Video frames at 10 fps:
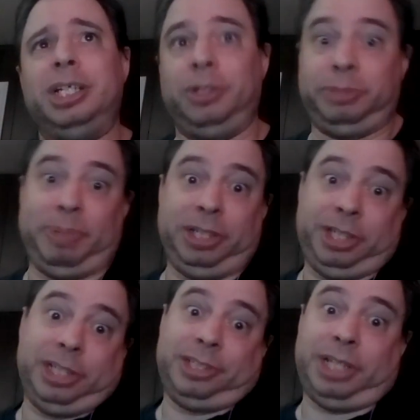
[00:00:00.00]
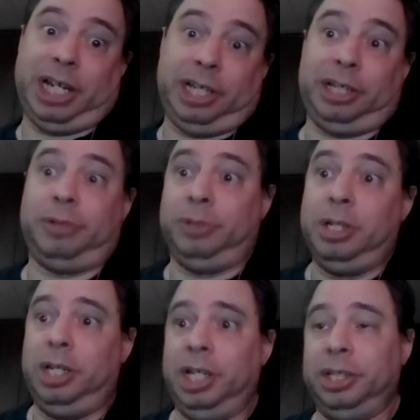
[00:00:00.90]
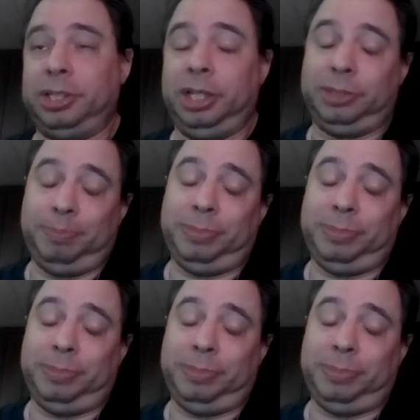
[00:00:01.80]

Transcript: because basically his land is uh,